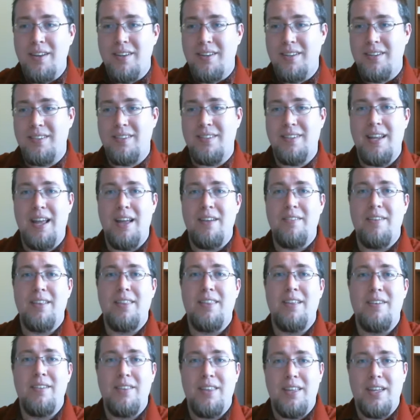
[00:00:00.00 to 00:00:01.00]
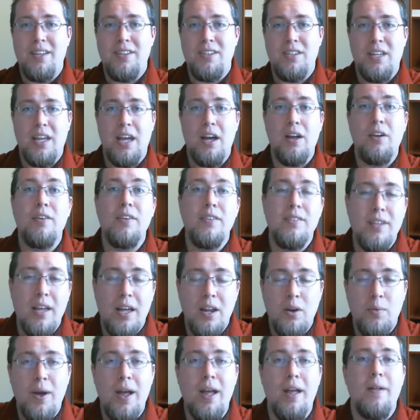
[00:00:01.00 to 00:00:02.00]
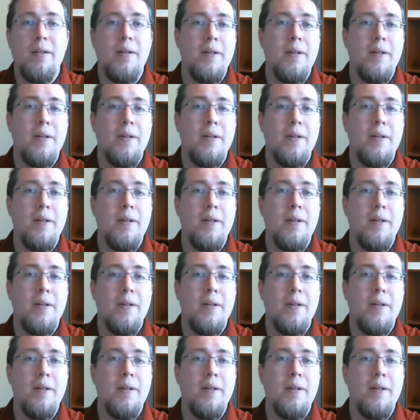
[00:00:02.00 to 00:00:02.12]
You just stand right there at the kitchen counter and sign away.